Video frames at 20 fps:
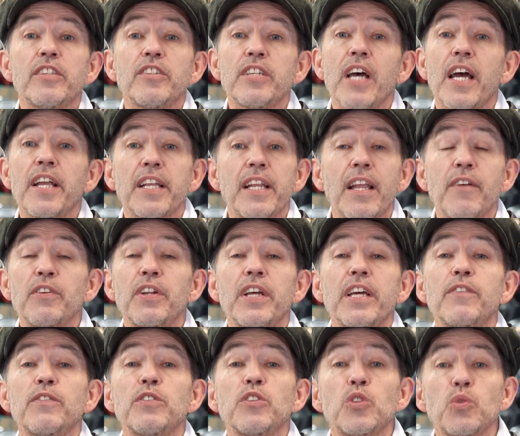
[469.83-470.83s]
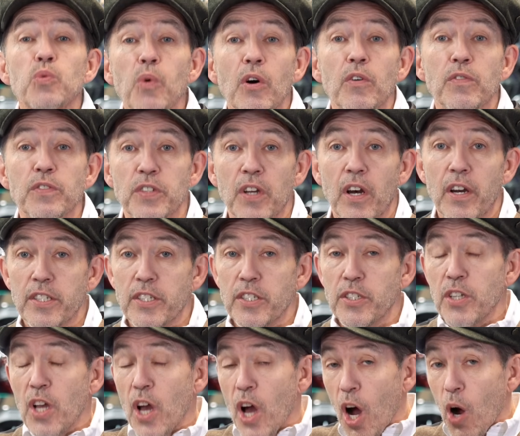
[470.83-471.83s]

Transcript: 10, 11, even 12 sizes.